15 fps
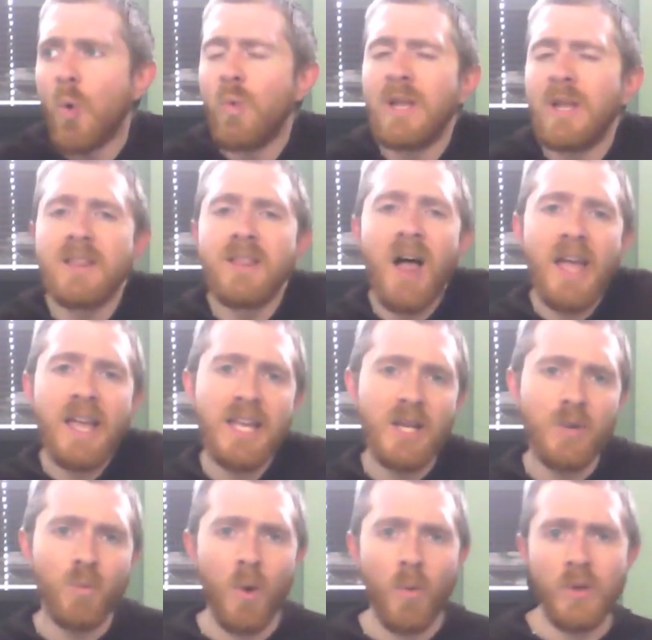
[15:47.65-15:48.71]
we
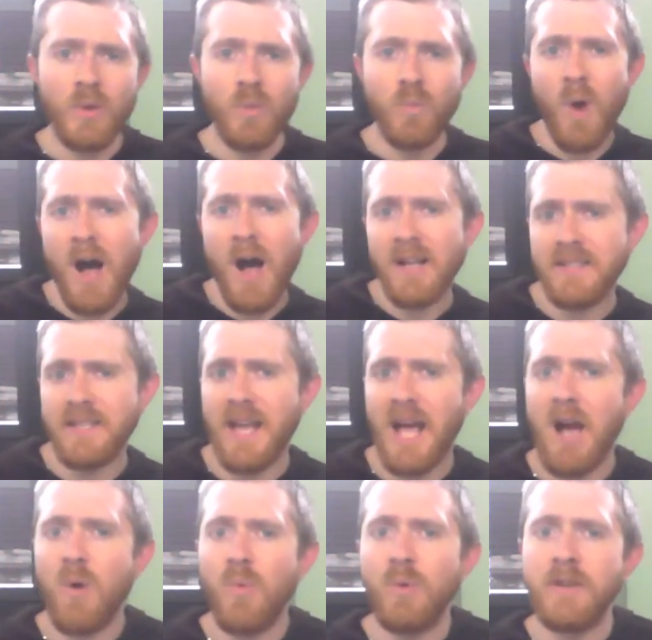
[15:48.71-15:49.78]
like and what we want and
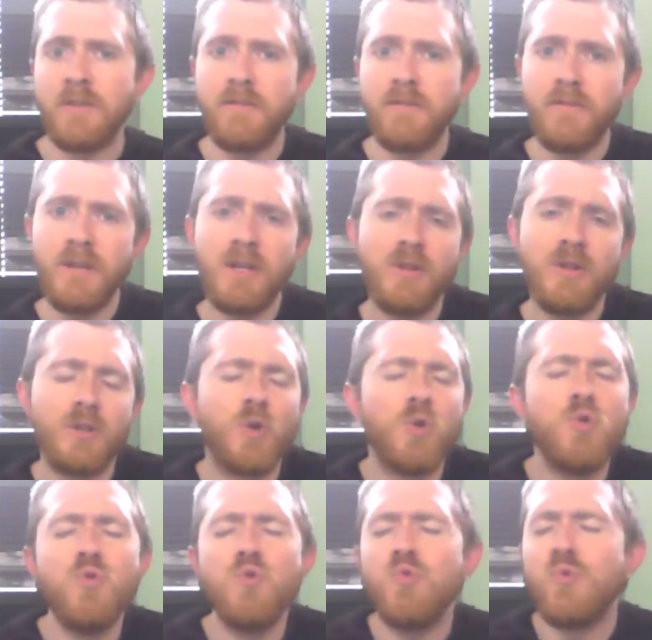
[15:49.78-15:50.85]
how we feel and
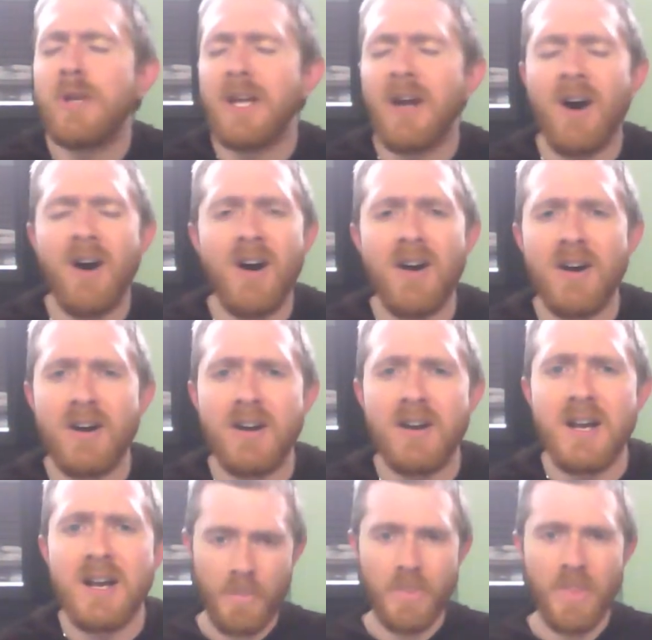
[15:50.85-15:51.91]
who we
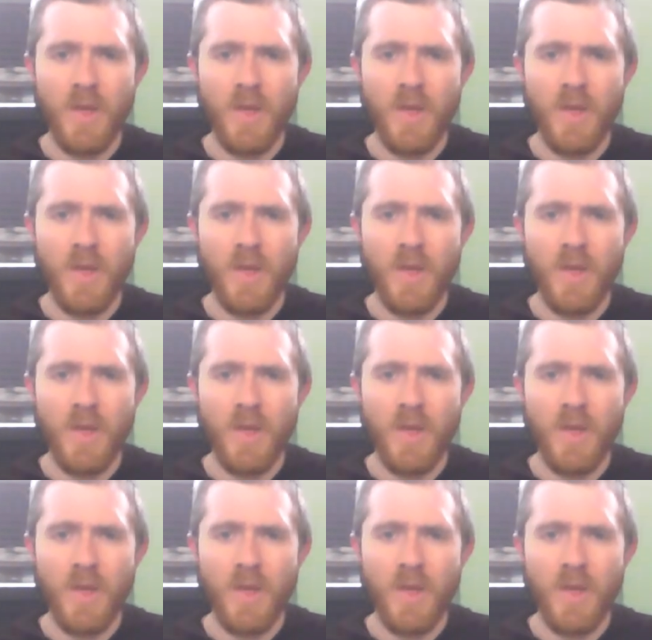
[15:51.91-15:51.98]
are